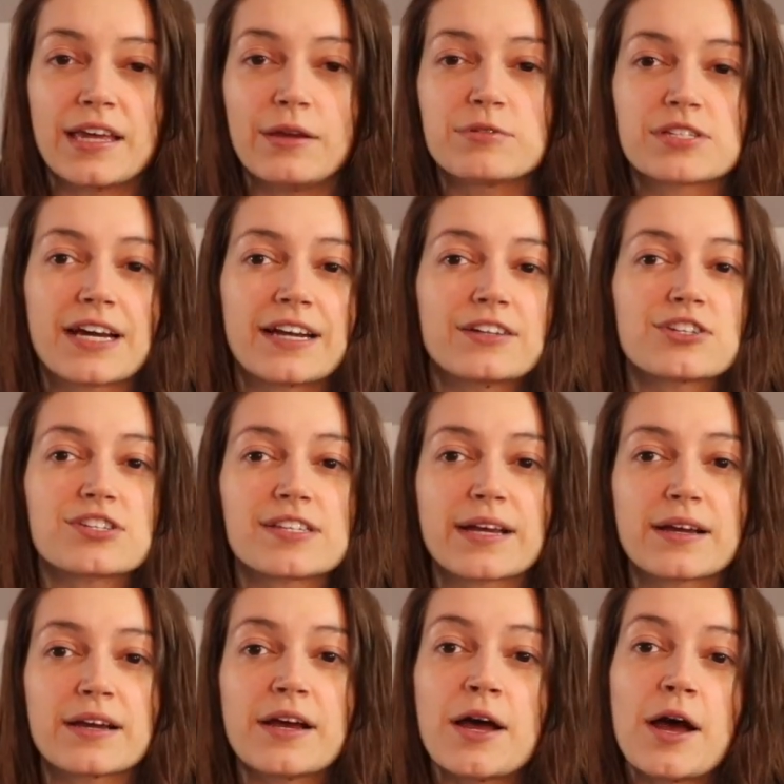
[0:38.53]
He was kind of just
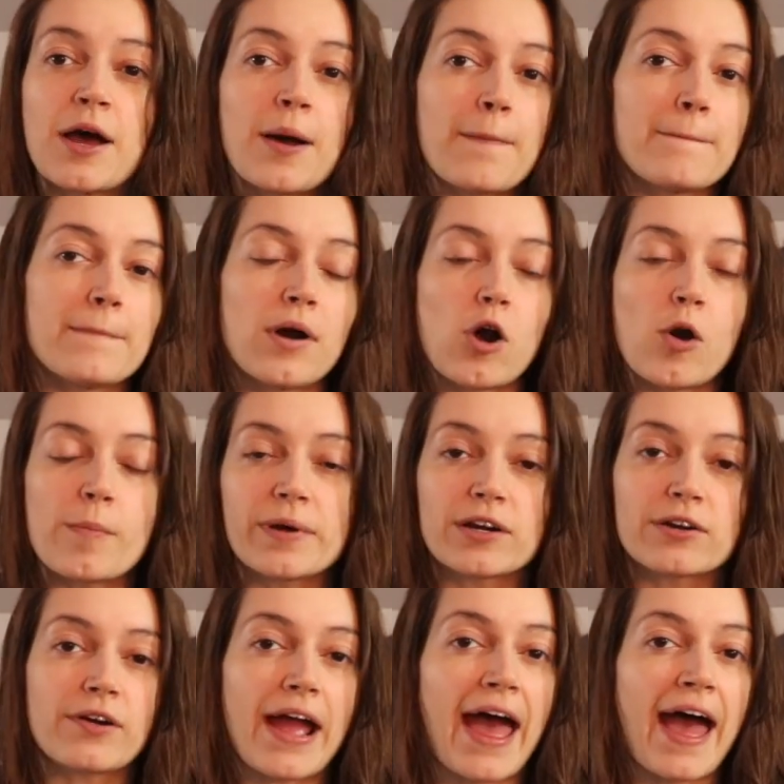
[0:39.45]
like moping
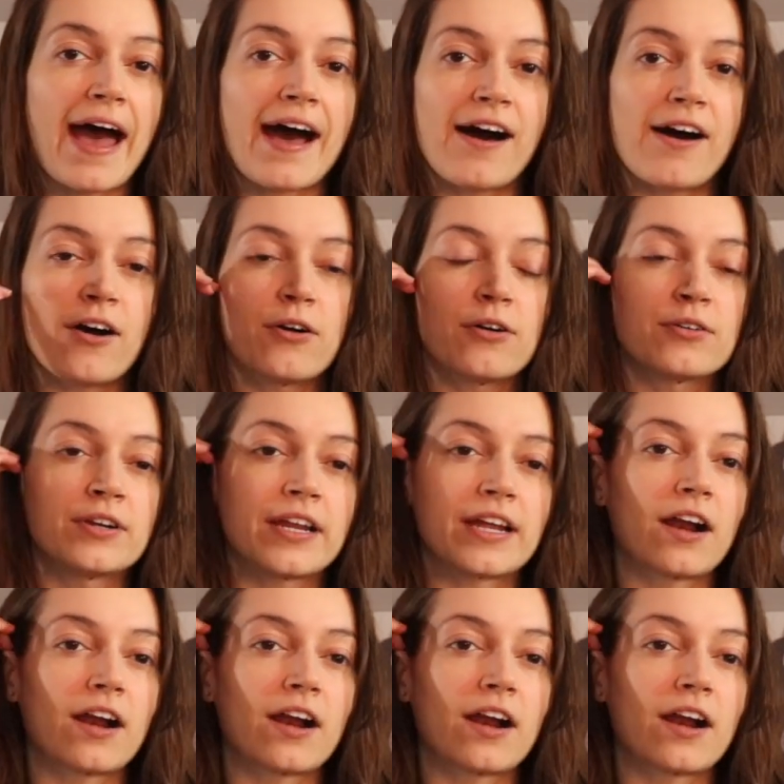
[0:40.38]
around